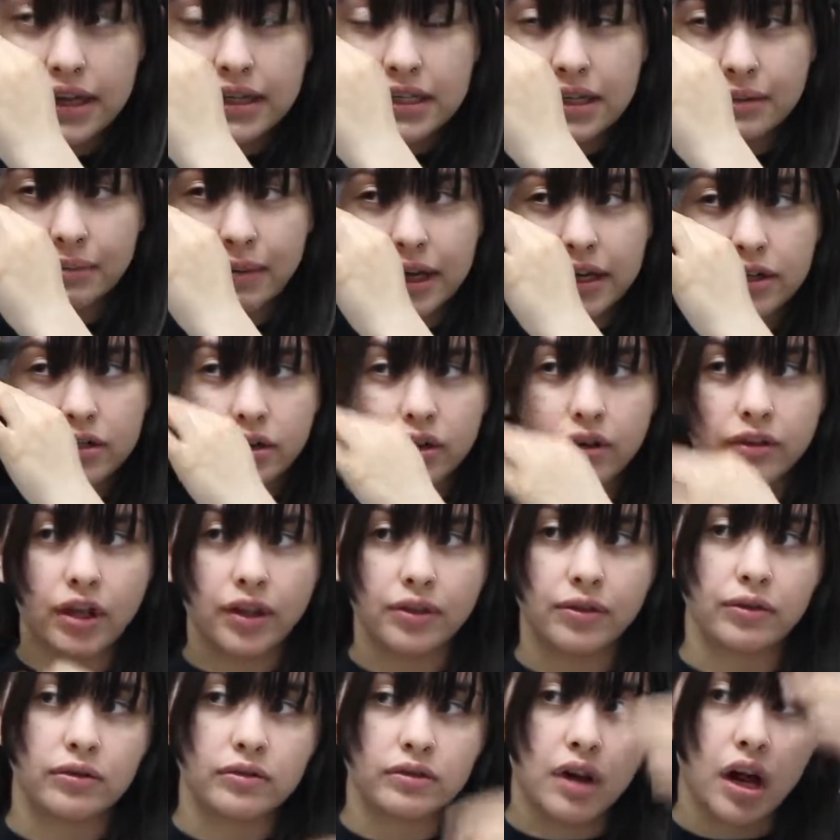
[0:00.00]
And to make sure that
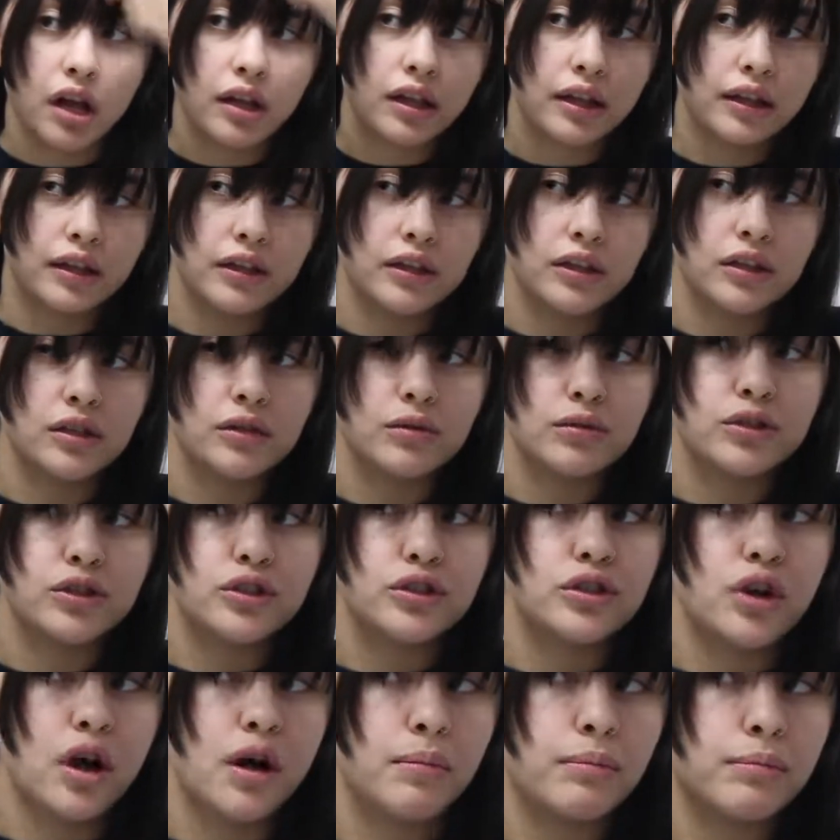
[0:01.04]
there's not like a huge
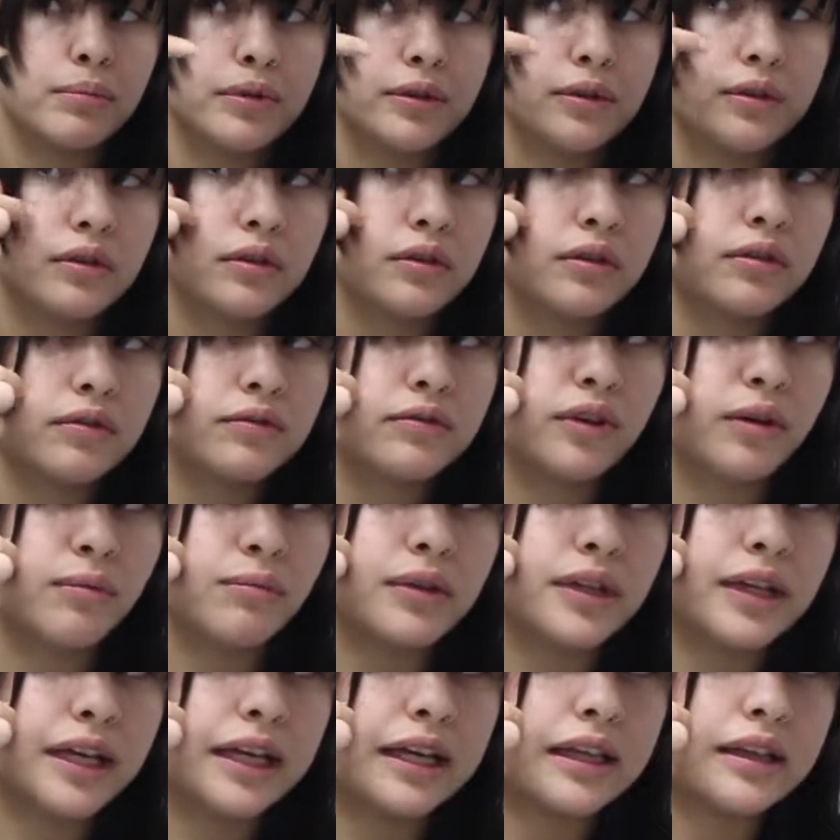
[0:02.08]
jump from
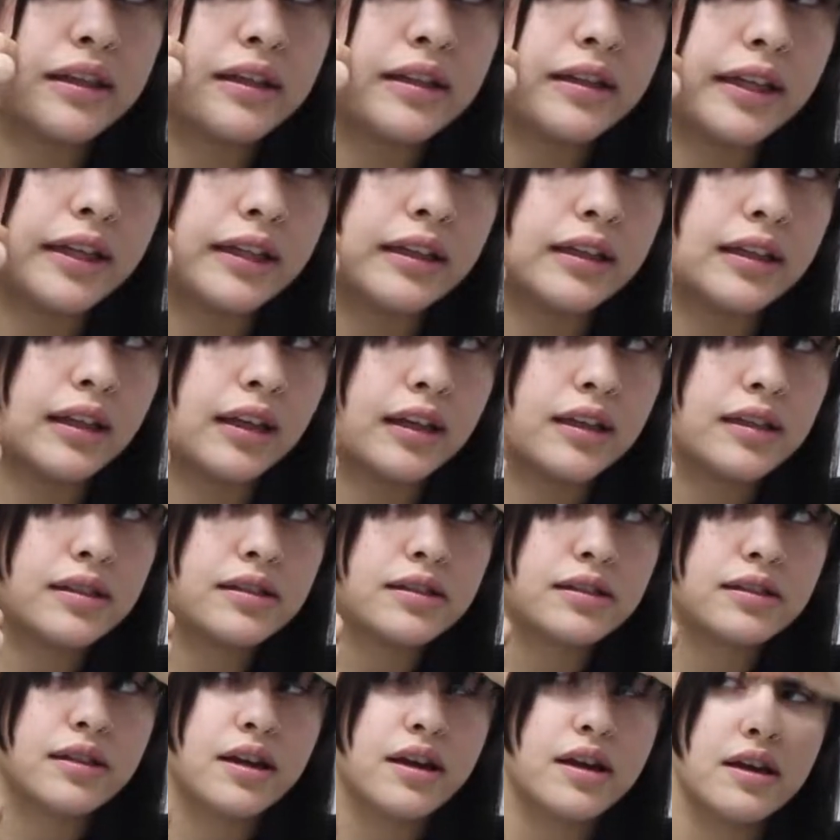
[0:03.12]
length like
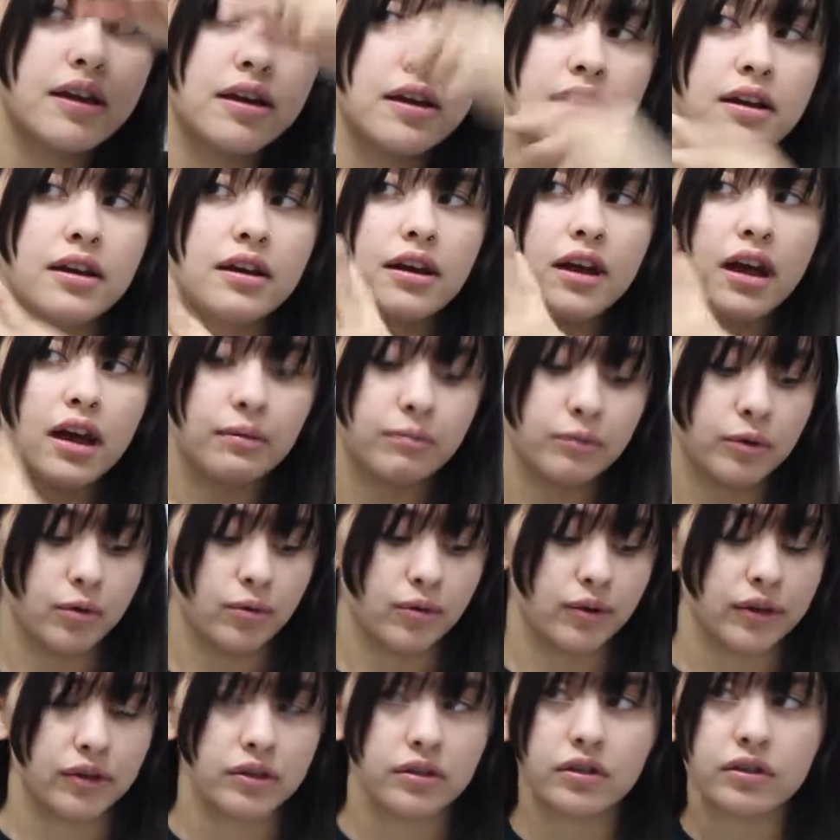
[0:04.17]
this, I'm
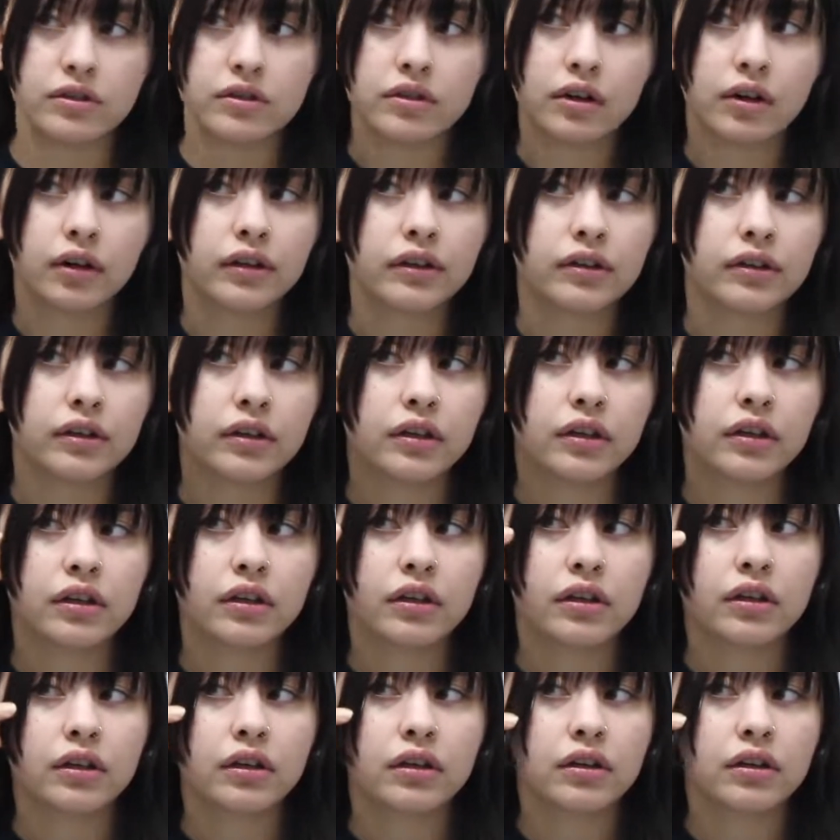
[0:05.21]
going to start to,